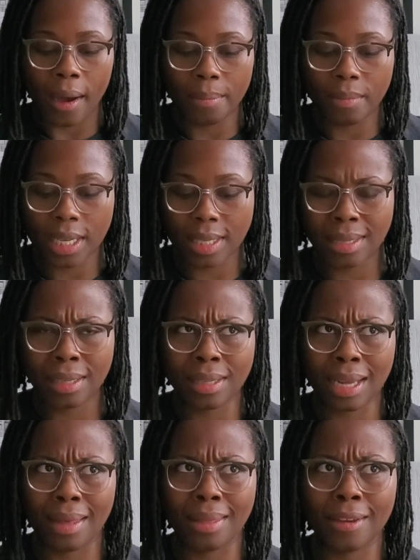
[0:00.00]
This is,
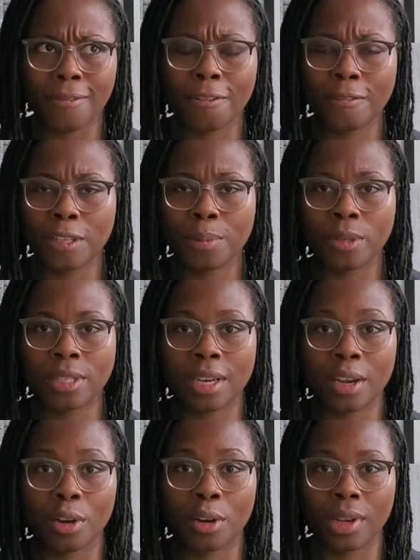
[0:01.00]
I think, 50%
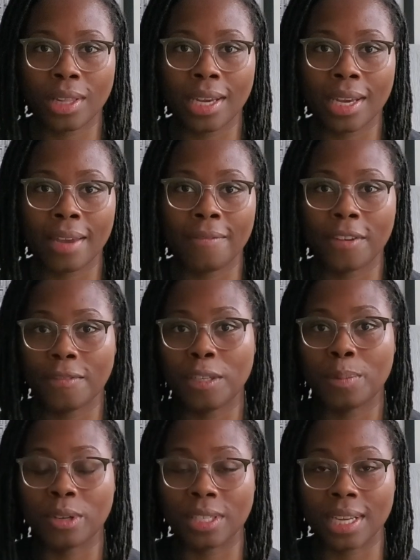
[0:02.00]
acrylic and
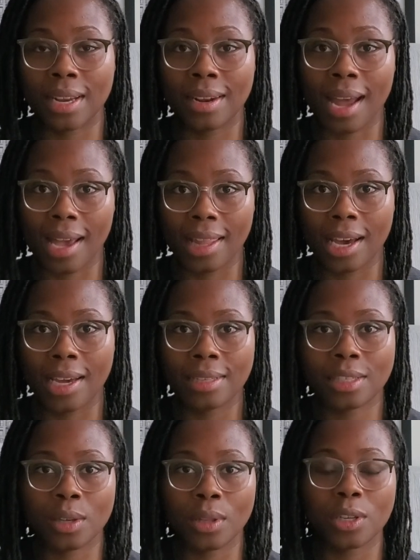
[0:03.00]
50% nylon.
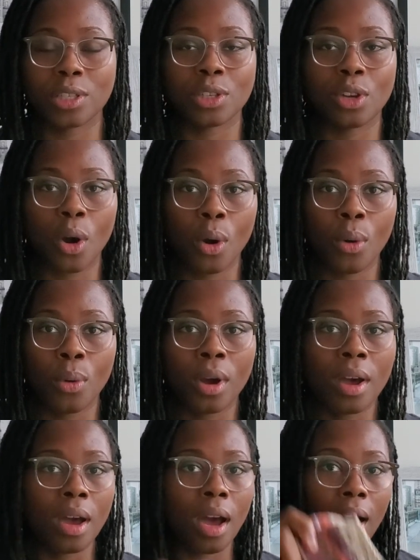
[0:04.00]
So there's no
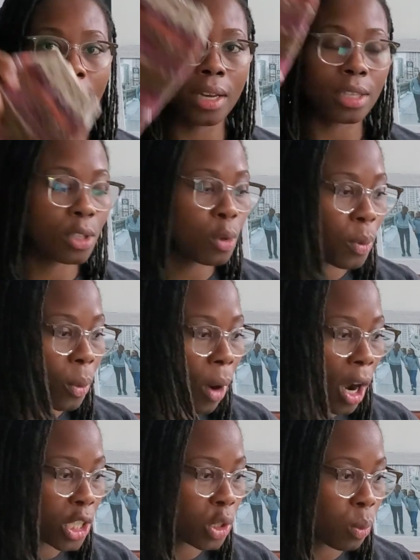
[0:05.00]

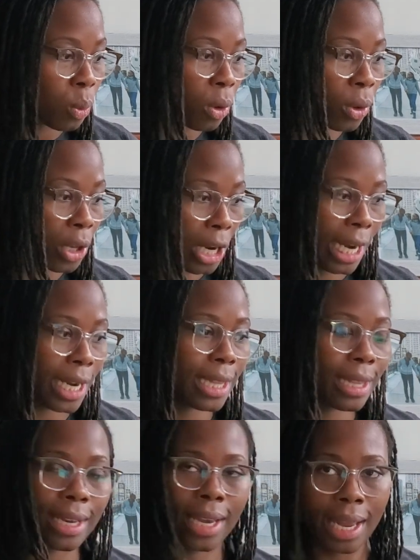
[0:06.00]
superwash wool or
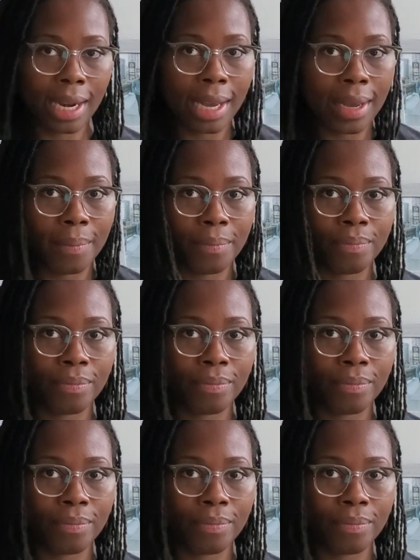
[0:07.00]
anything in it.